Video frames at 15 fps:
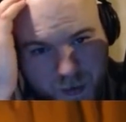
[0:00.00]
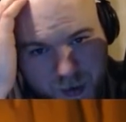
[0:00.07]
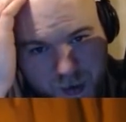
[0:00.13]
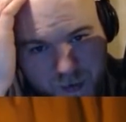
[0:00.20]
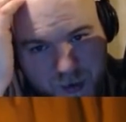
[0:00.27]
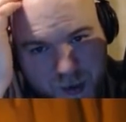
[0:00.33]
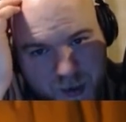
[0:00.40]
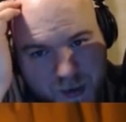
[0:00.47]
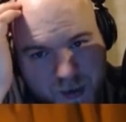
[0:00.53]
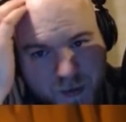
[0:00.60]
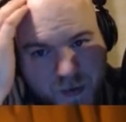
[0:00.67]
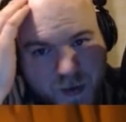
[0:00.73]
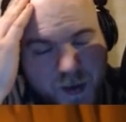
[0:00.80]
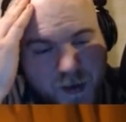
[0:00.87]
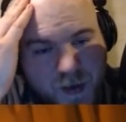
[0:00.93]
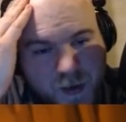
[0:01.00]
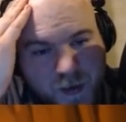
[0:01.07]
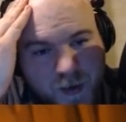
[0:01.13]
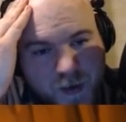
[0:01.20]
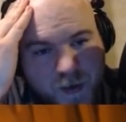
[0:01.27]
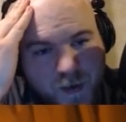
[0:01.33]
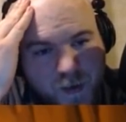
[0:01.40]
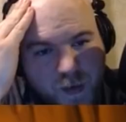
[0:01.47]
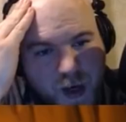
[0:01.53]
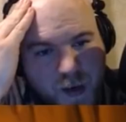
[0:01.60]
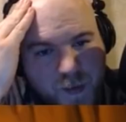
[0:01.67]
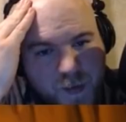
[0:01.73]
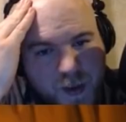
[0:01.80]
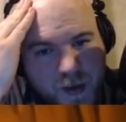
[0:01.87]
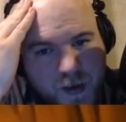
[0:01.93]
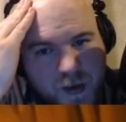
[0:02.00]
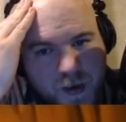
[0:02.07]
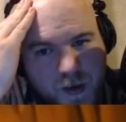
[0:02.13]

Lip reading: have the Octillery or they would have grabbed it,